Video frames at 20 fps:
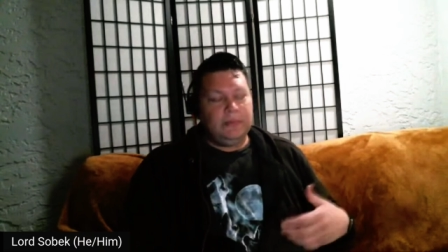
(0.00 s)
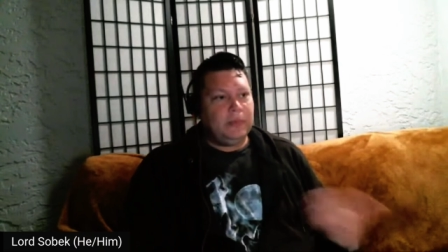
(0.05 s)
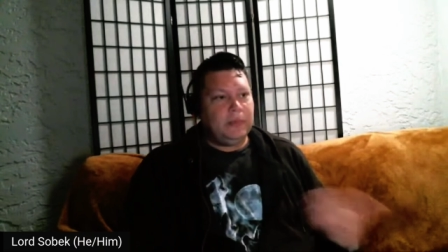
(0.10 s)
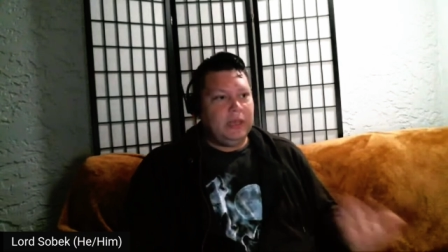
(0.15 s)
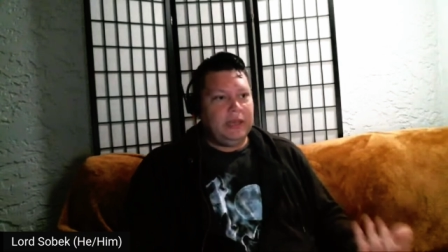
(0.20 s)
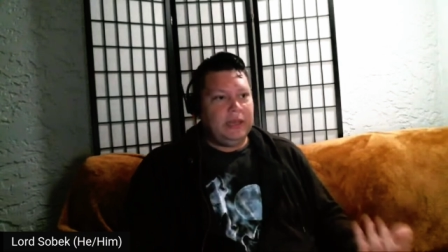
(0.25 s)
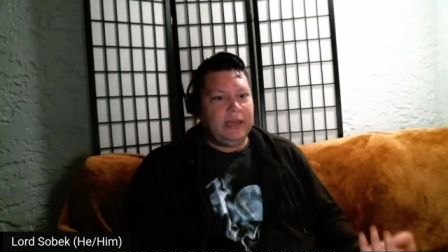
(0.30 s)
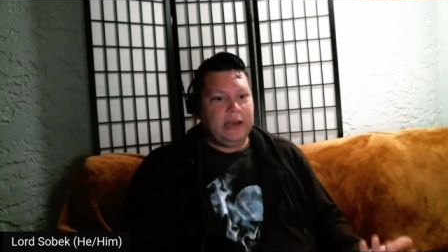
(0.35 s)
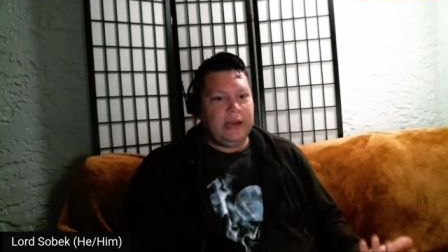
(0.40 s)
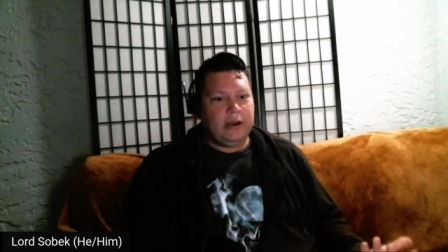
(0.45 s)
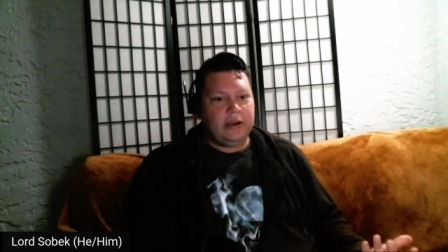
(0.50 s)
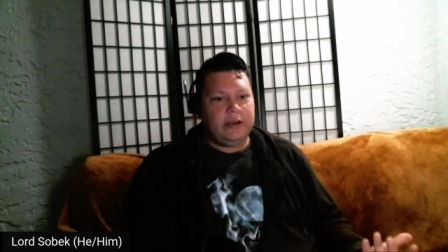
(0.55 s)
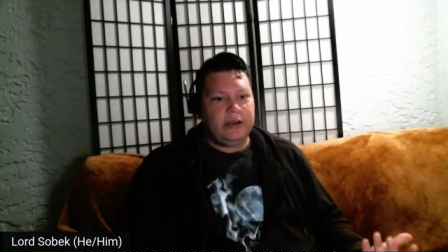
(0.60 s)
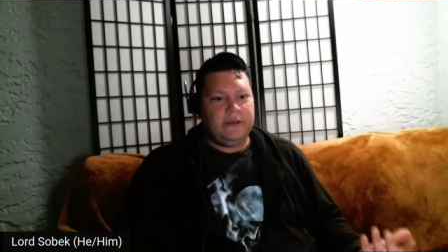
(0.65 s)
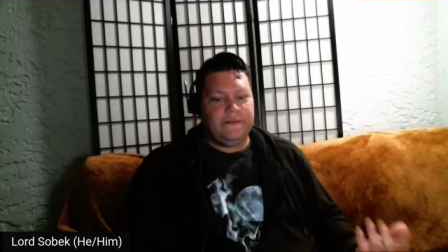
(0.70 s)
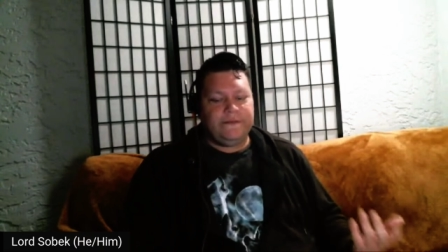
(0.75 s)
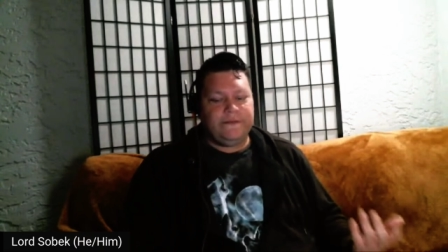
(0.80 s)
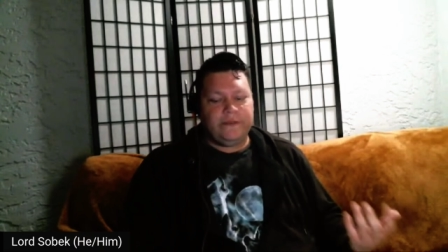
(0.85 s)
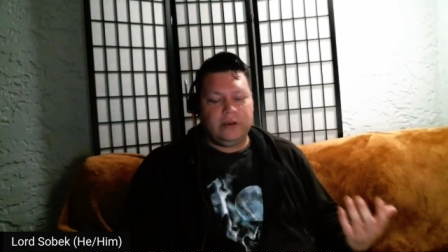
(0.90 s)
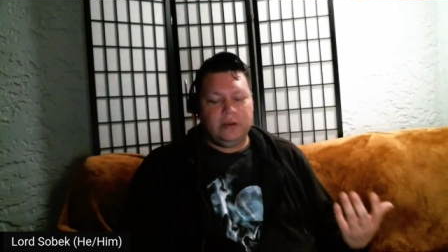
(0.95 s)

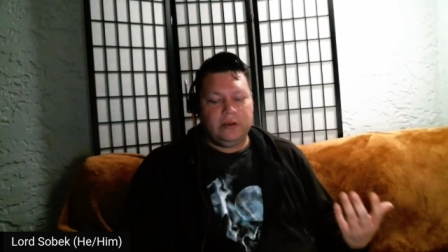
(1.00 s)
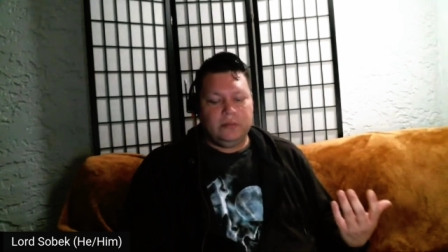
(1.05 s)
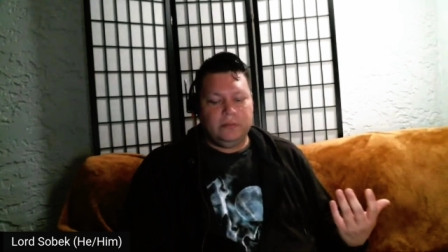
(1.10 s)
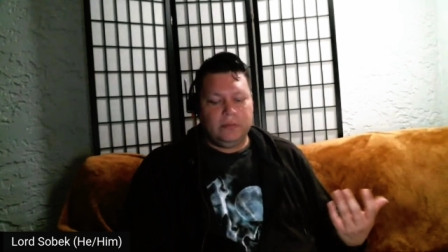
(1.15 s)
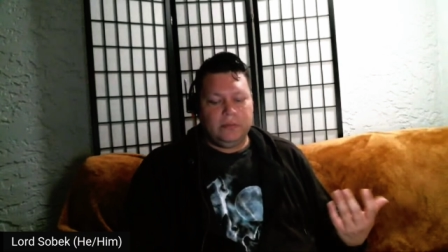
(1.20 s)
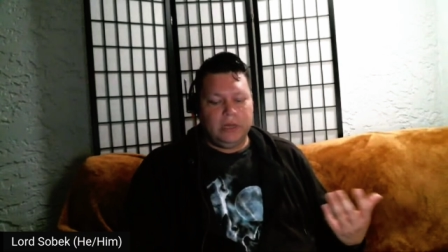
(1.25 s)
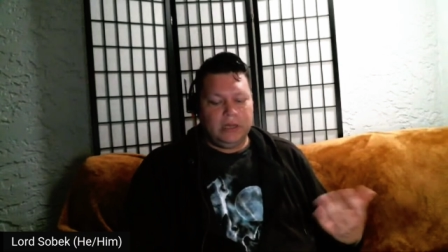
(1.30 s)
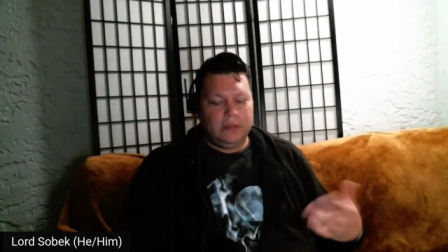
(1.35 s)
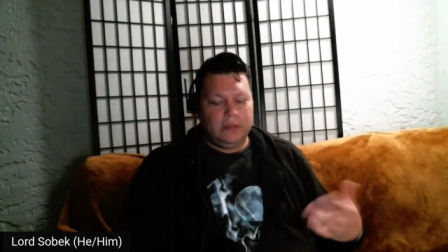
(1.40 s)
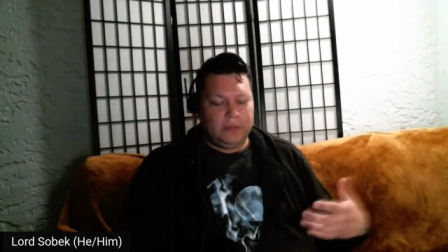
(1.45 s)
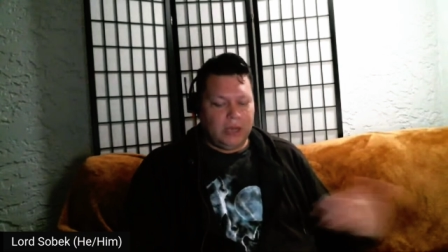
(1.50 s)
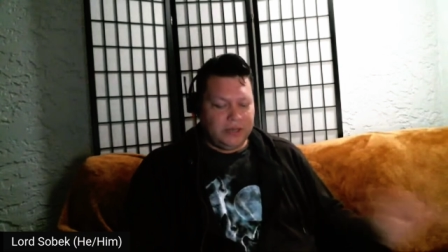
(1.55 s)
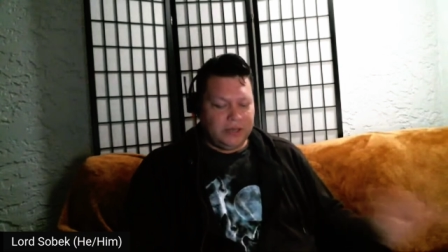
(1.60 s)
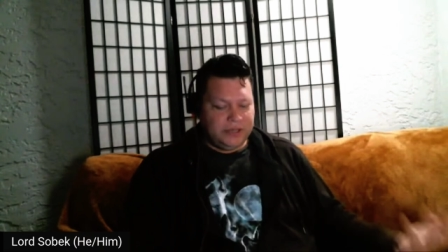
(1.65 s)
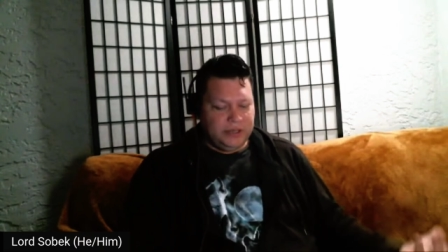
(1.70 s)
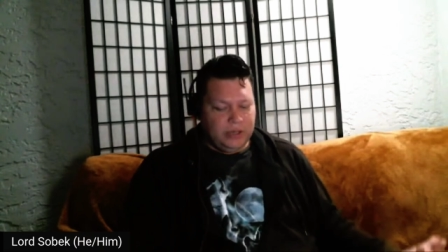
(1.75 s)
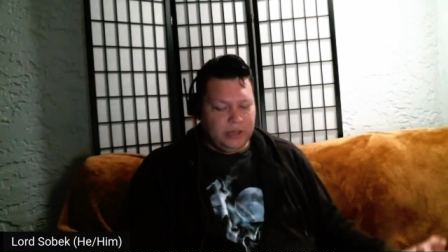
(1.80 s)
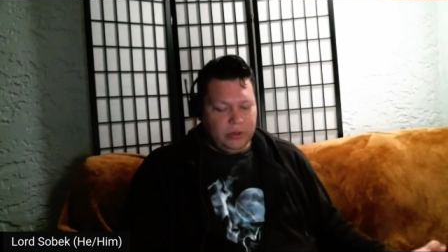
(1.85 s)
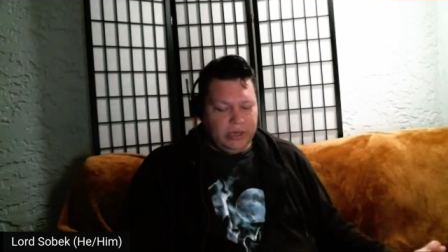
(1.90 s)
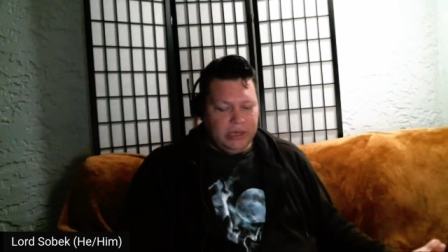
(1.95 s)
inherited from uh,
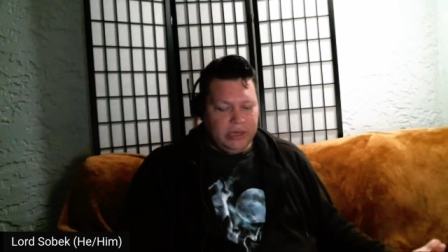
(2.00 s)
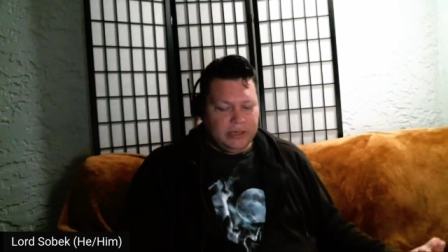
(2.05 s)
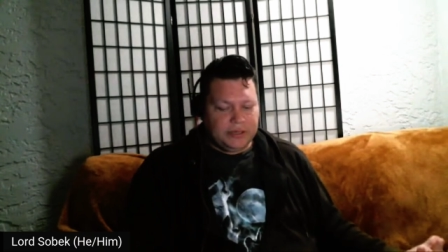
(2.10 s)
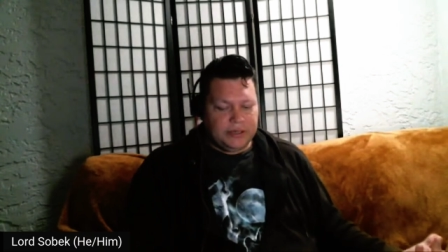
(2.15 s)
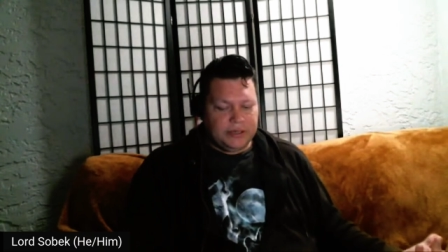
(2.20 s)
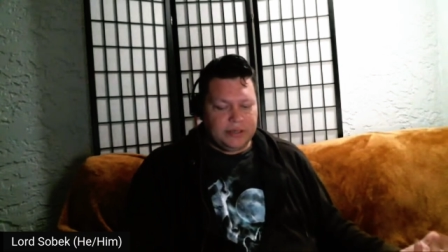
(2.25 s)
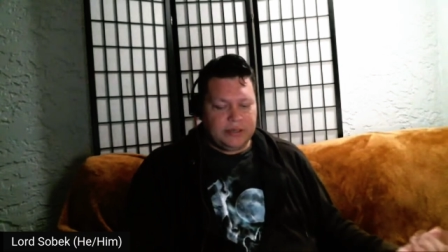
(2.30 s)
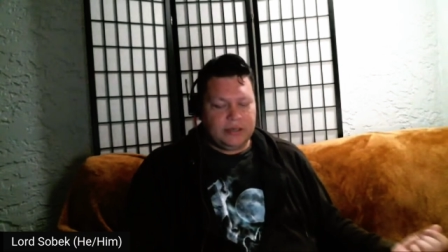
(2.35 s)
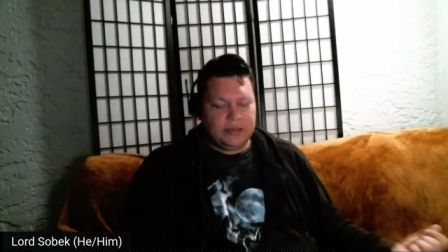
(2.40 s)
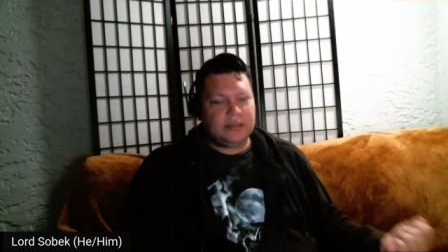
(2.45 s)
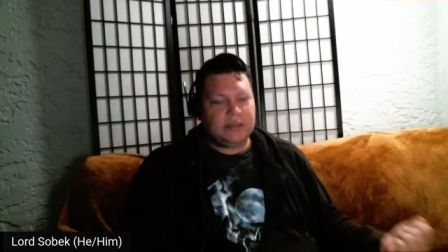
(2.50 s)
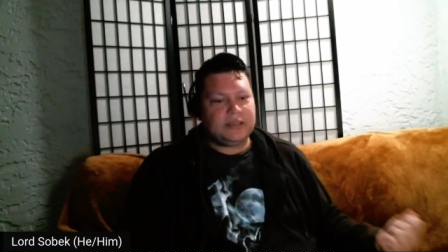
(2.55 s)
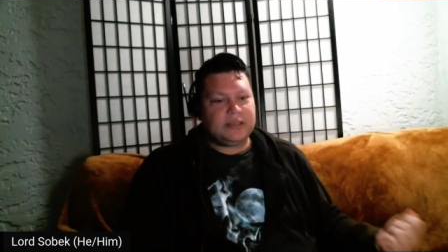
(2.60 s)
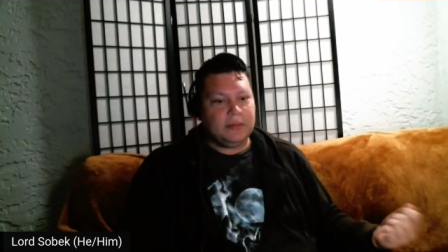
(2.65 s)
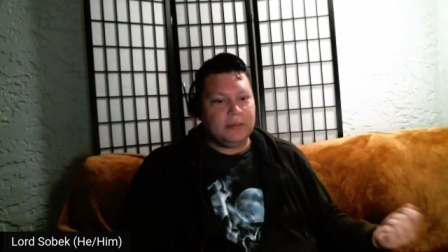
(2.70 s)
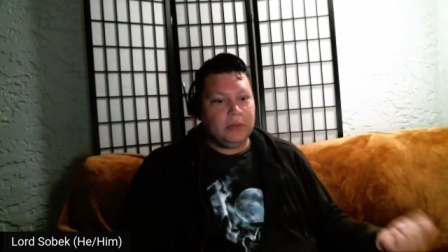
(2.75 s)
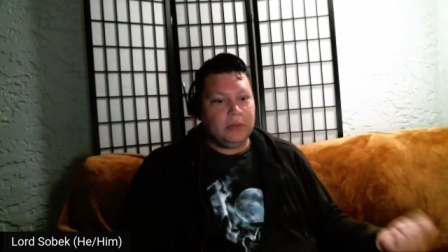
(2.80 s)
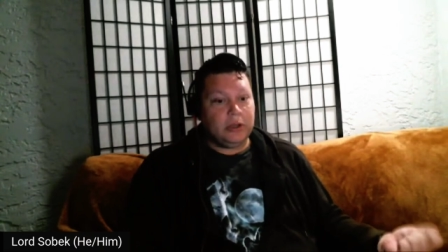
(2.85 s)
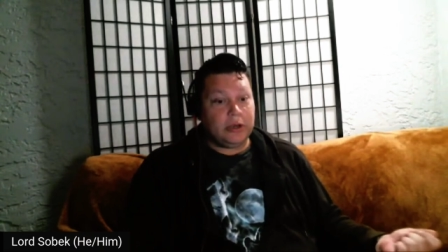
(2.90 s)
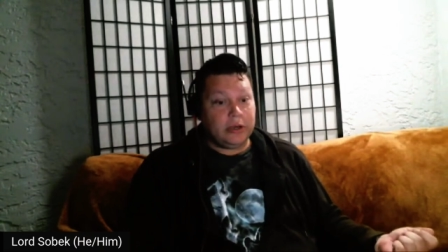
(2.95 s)
Posidonius a
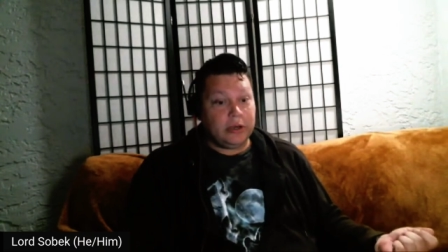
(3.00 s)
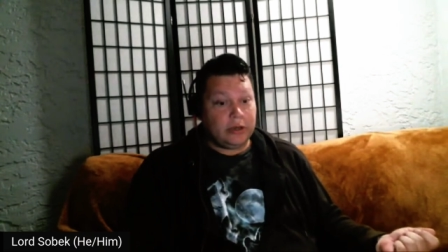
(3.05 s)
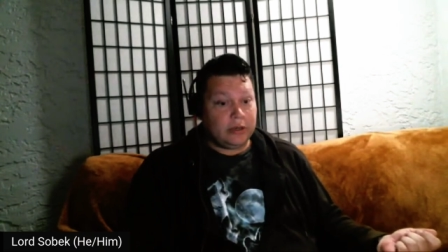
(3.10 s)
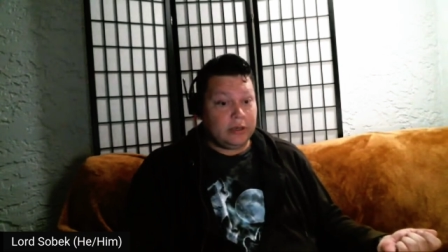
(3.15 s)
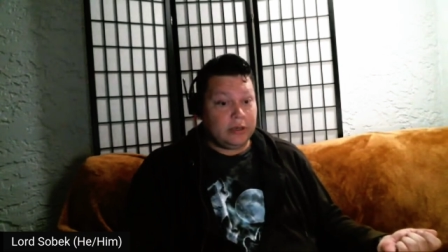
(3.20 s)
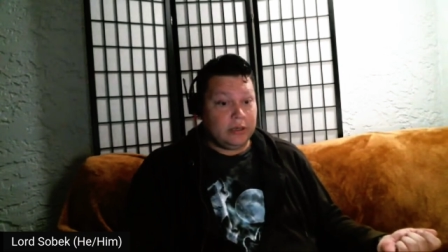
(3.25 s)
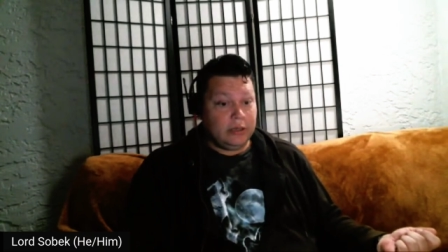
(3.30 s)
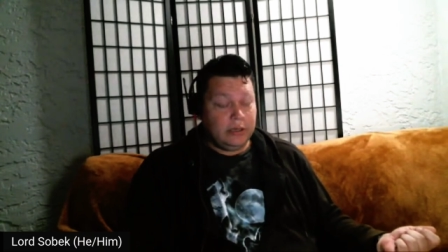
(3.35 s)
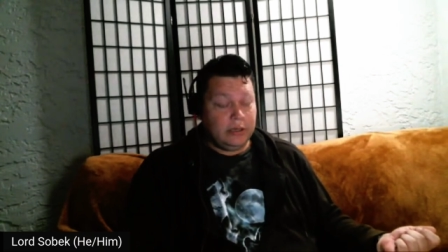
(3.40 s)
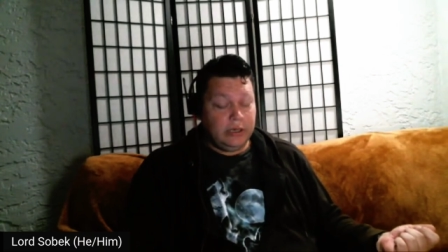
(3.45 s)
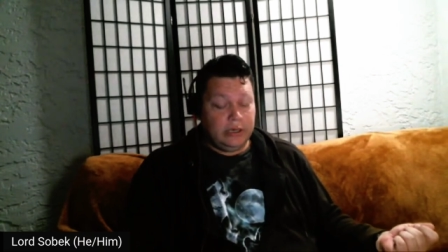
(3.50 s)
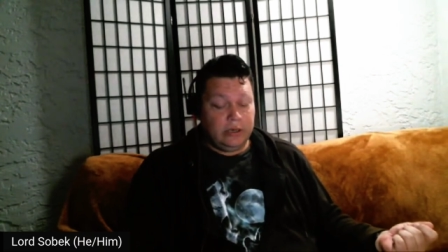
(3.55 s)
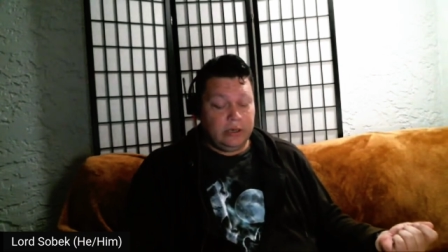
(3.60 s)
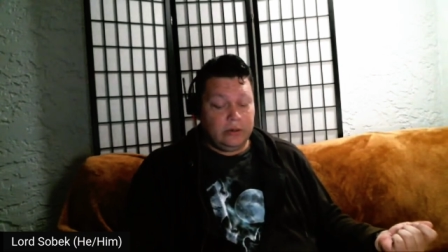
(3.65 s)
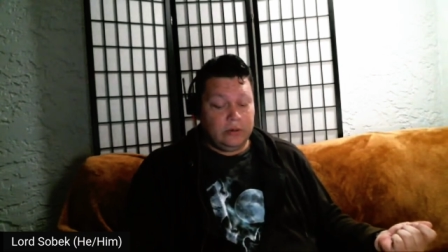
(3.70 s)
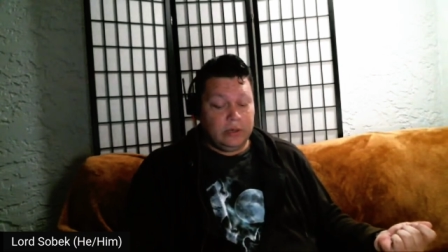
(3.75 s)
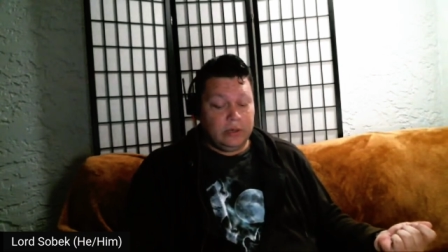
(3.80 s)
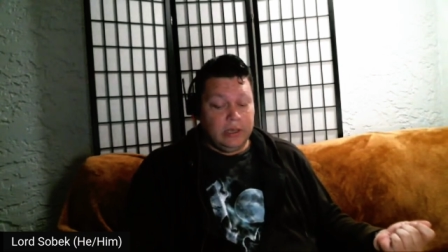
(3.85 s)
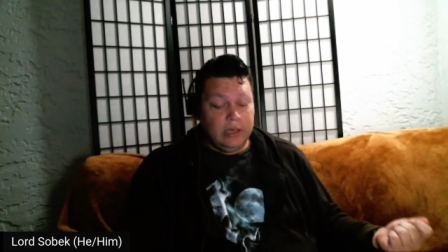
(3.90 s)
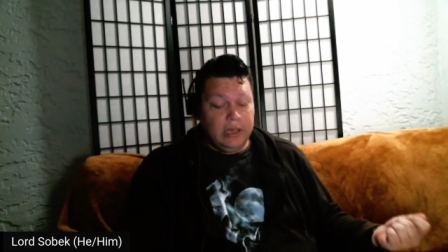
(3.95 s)
similar, you
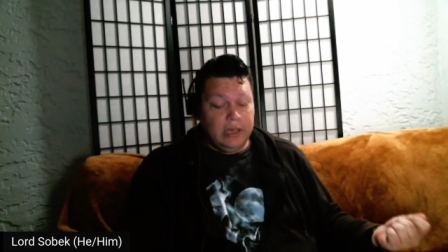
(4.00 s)
know,